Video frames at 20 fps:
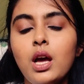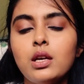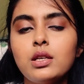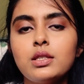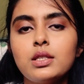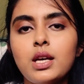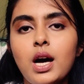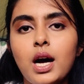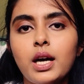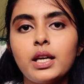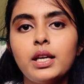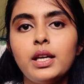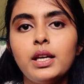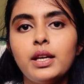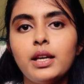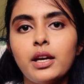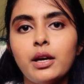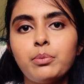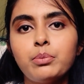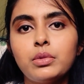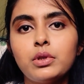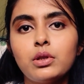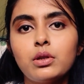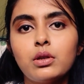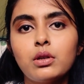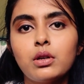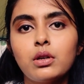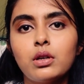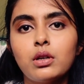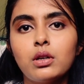Saaki kept
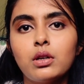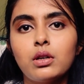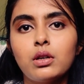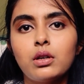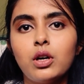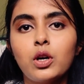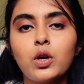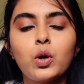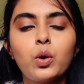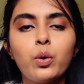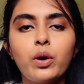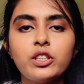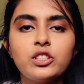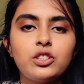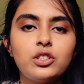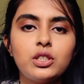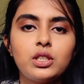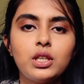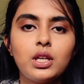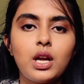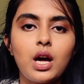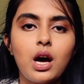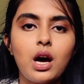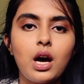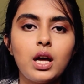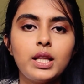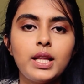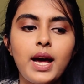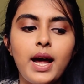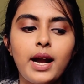a question
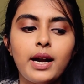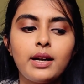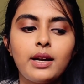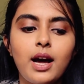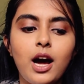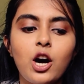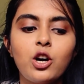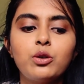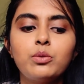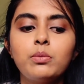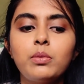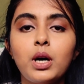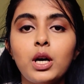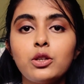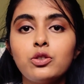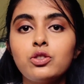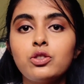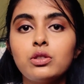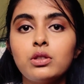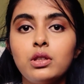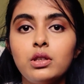that how much